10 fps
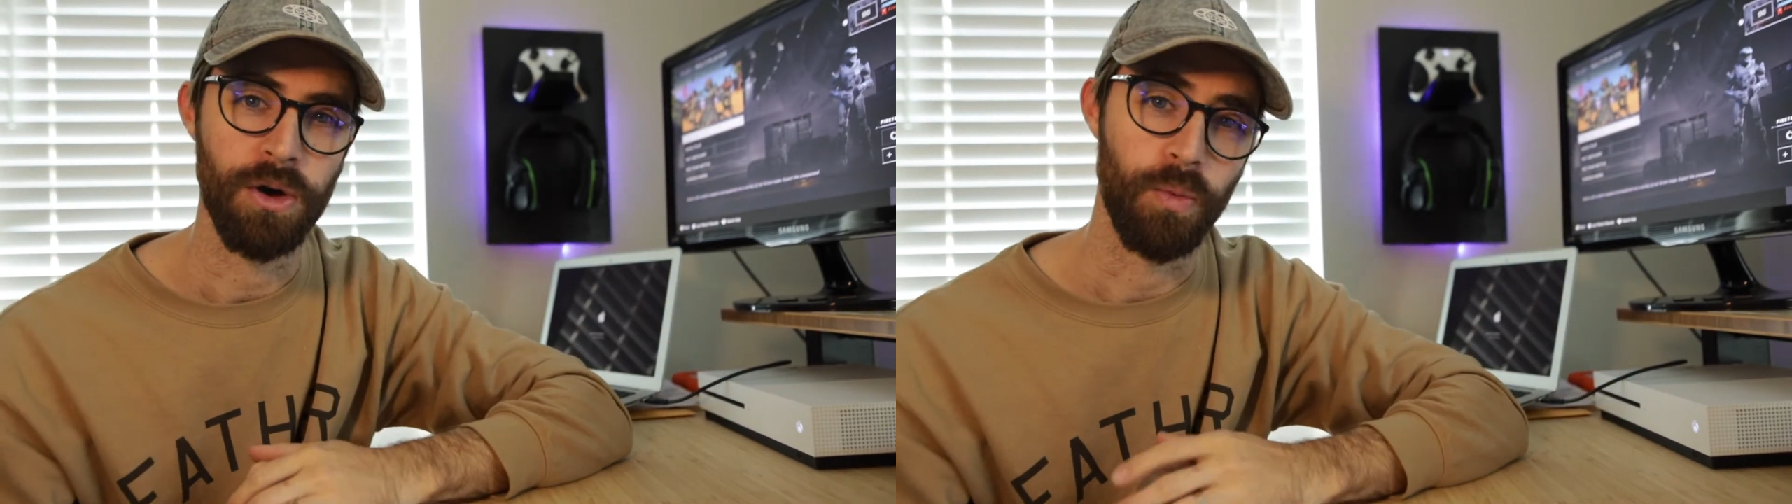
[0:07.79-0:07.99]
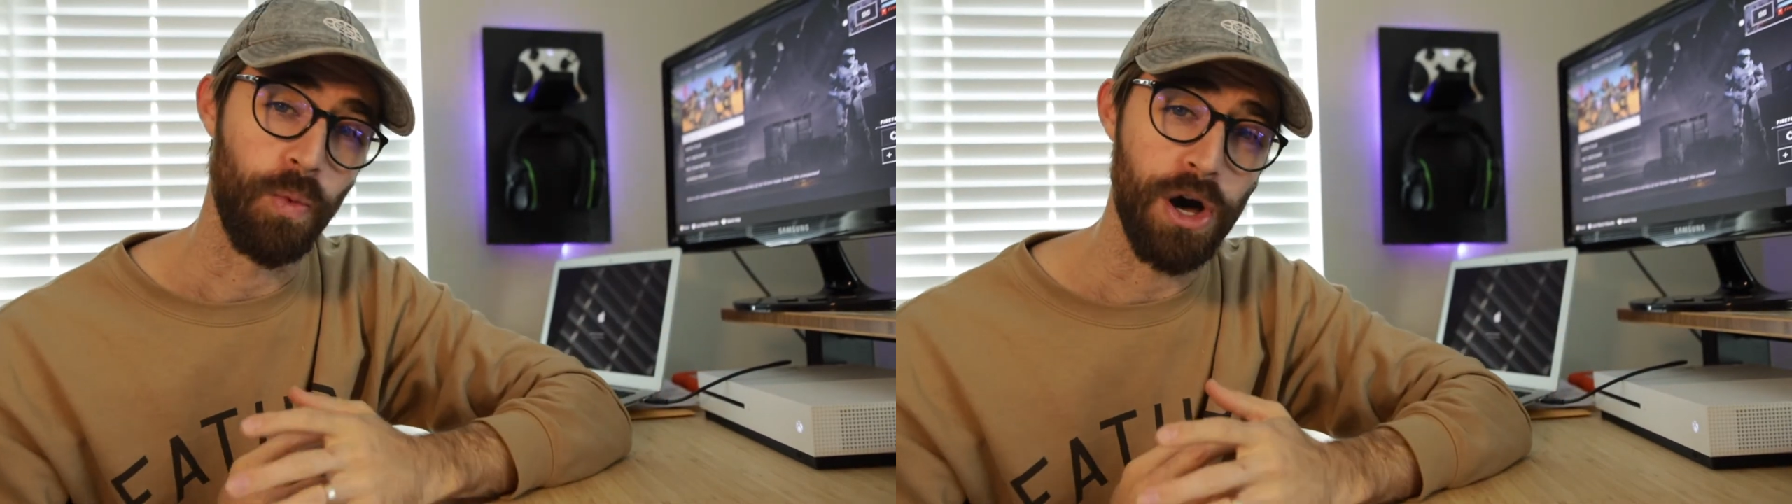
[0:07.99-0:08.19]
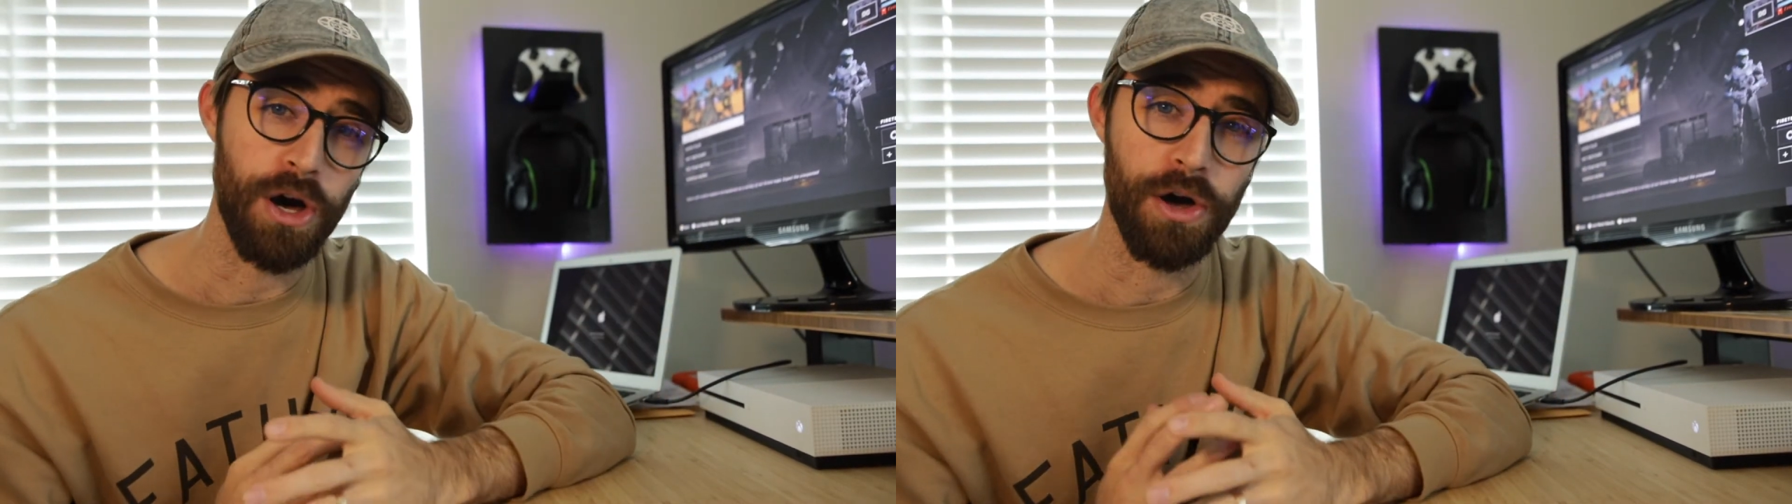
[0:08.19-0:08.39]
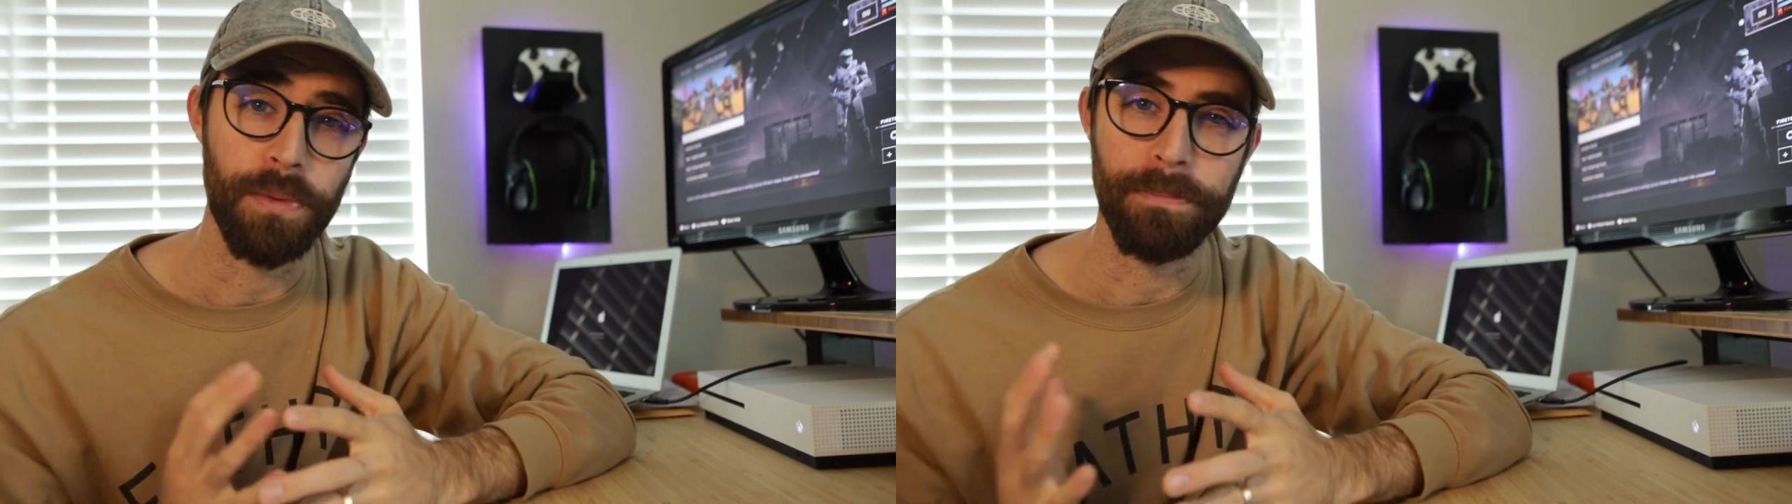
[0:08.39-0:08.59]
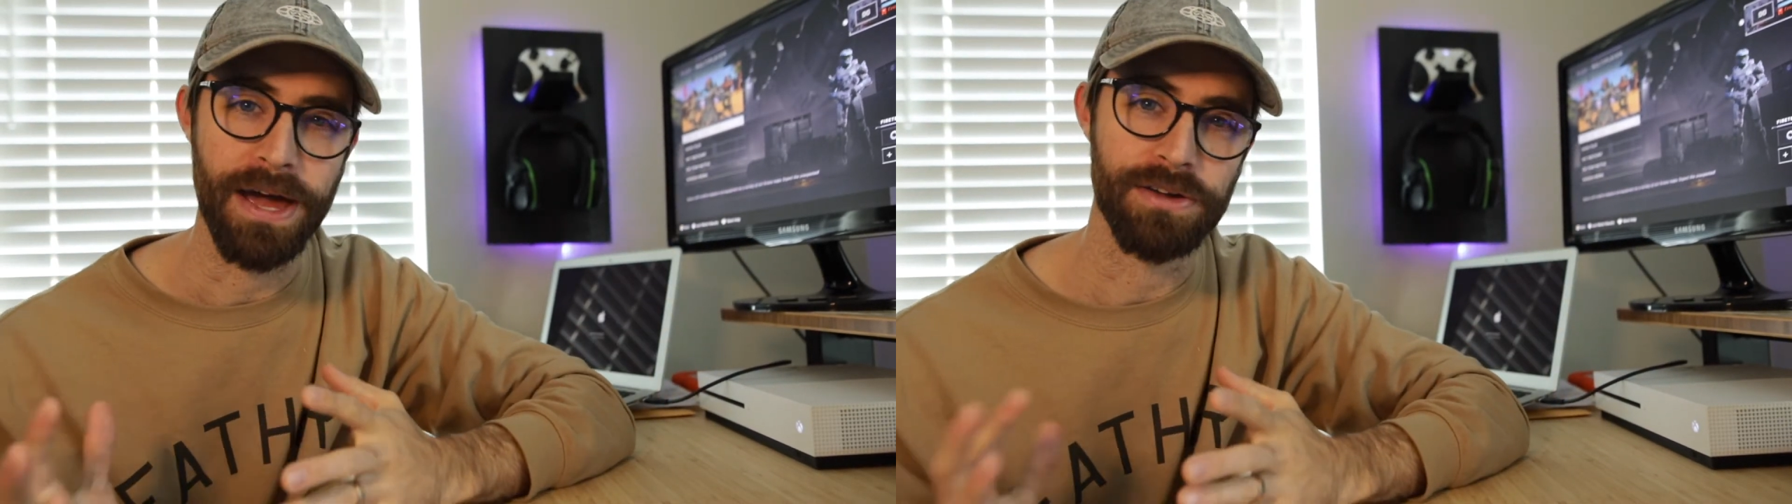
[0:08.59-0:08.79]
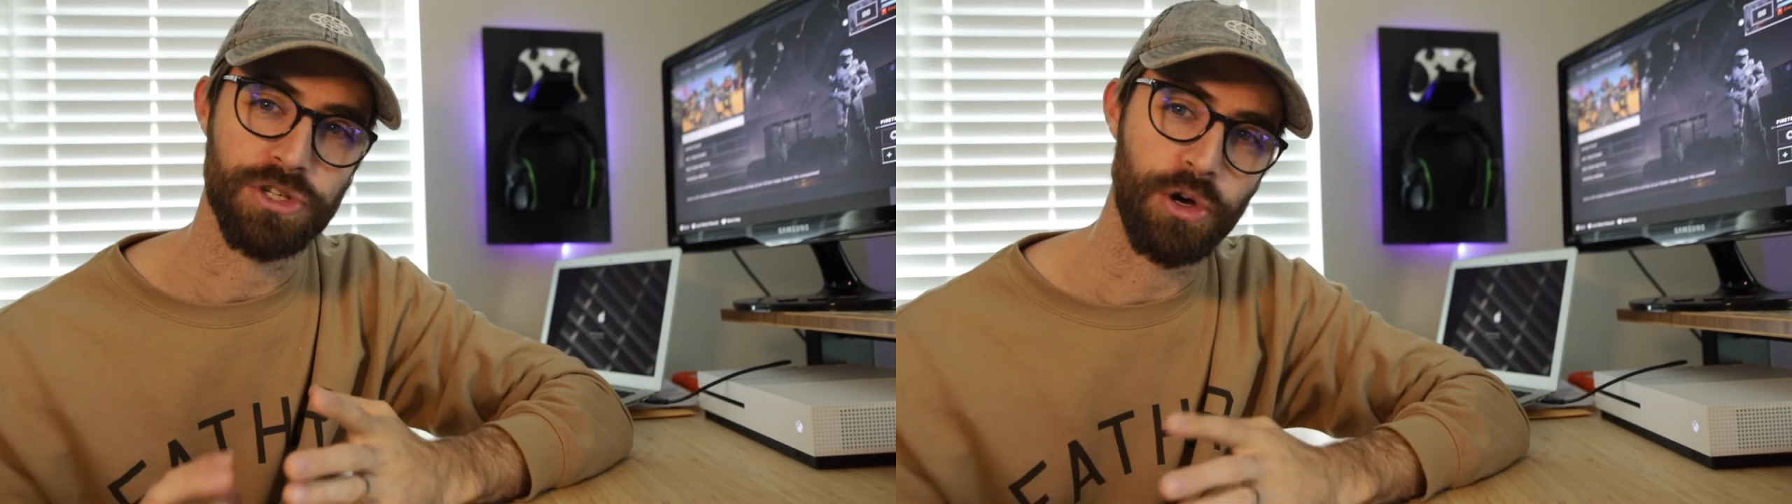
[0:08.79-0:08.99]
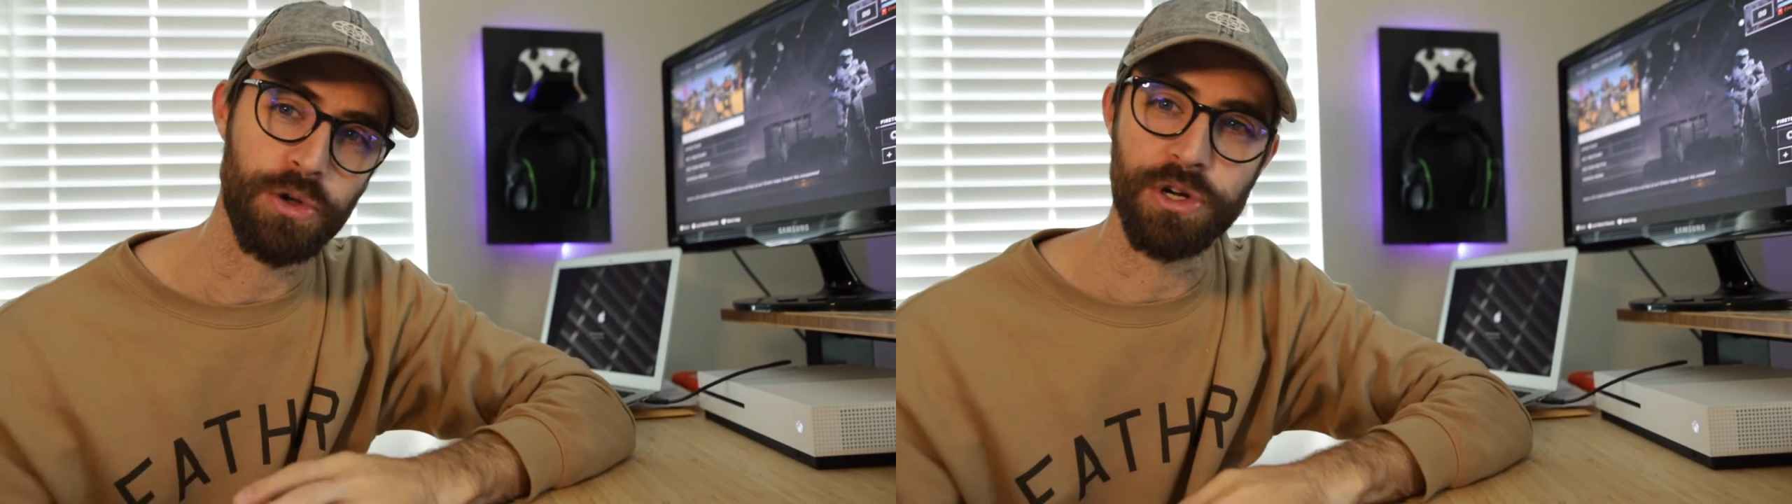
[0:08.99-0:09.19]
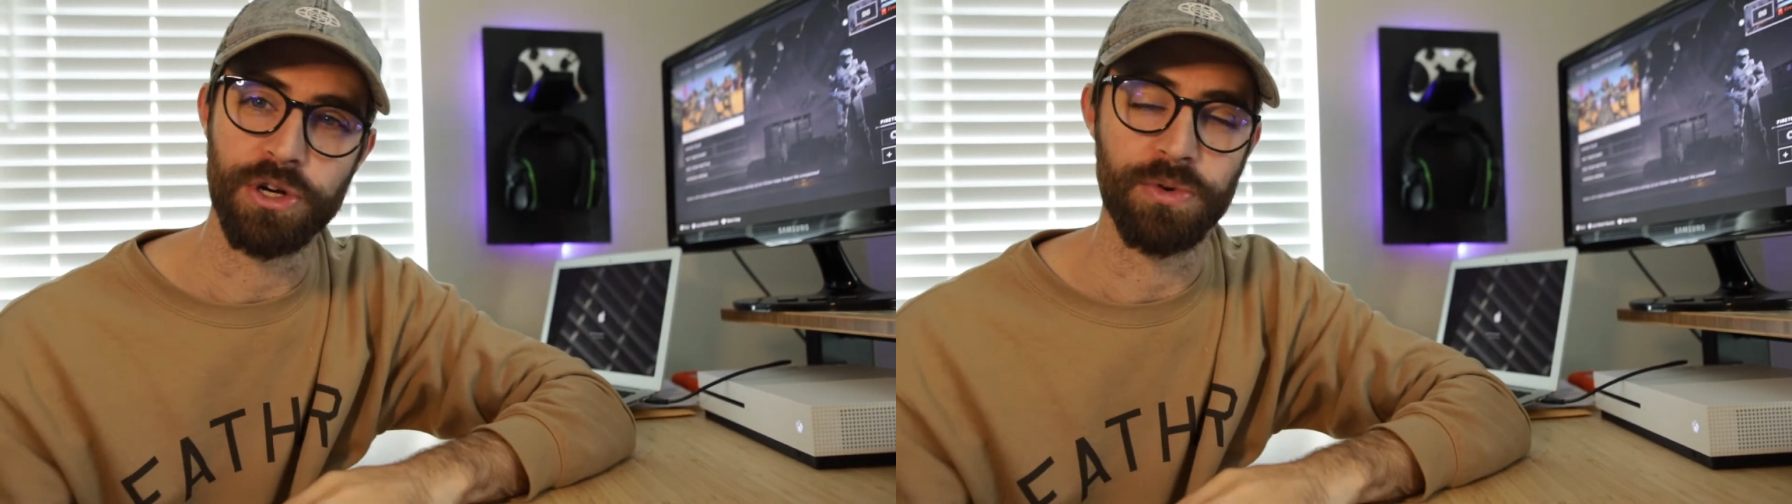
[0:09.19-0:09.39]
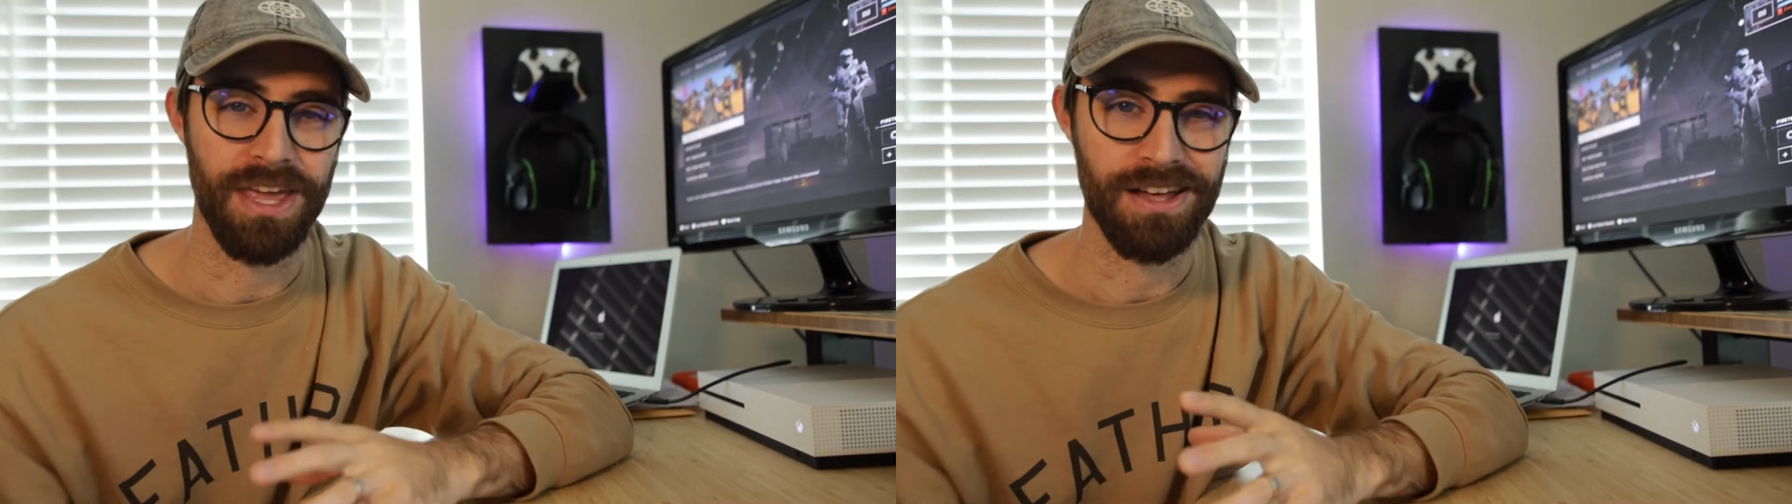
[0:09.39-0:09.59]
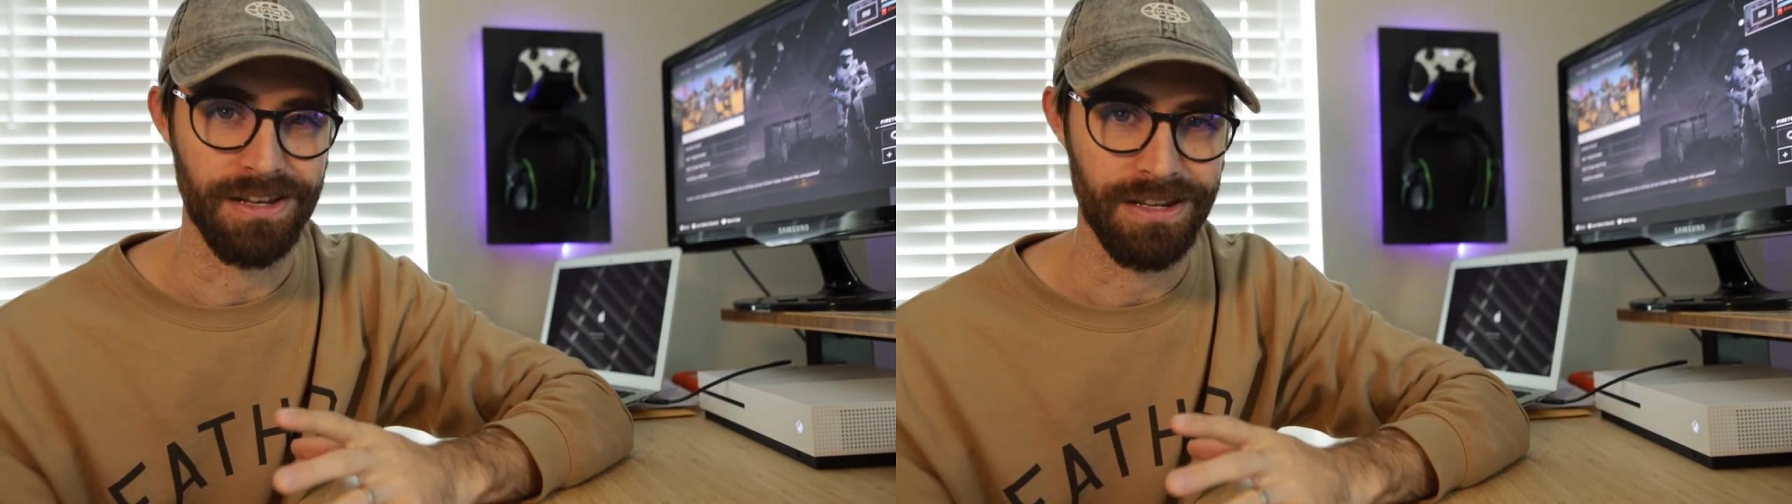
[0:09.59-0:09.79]
wall mount holder with
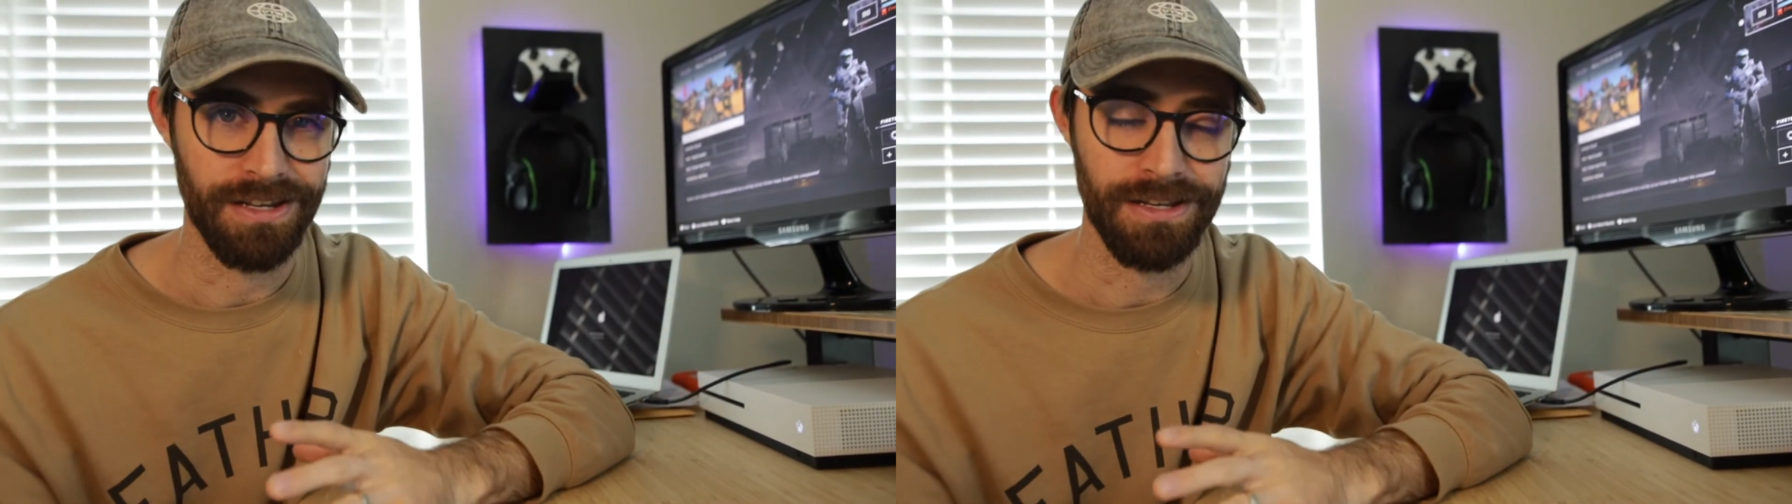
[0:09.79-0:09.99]
LED.